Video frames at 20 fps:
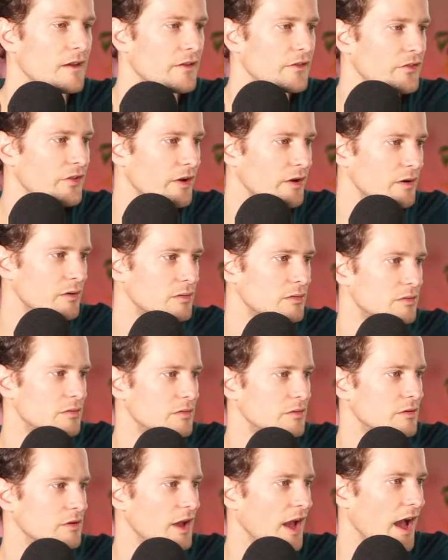So
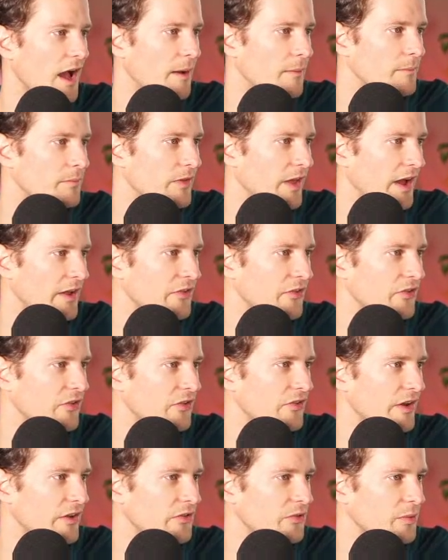yeah,
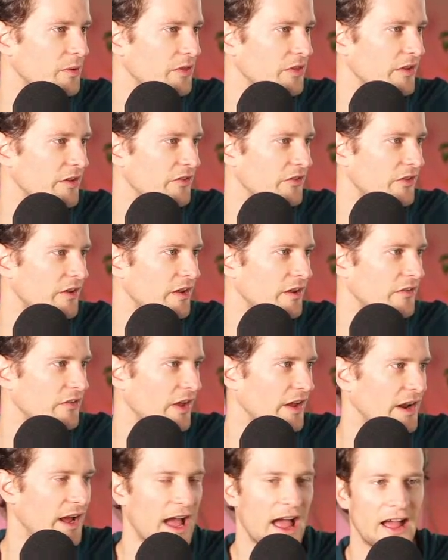that's what this is
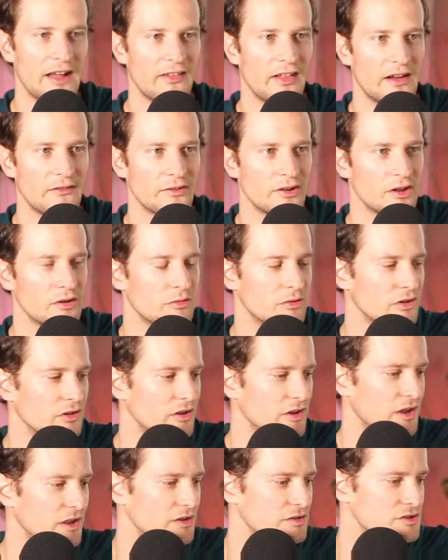at a high level. We'll
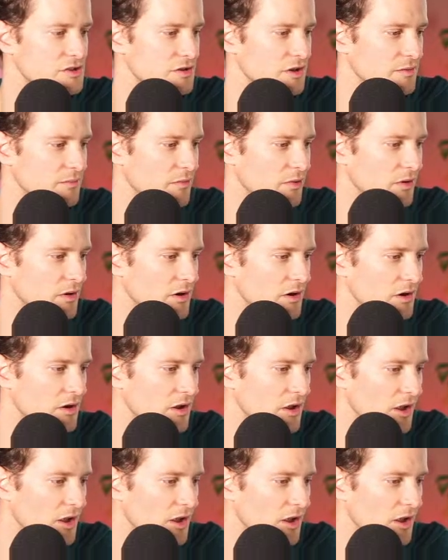look into it more.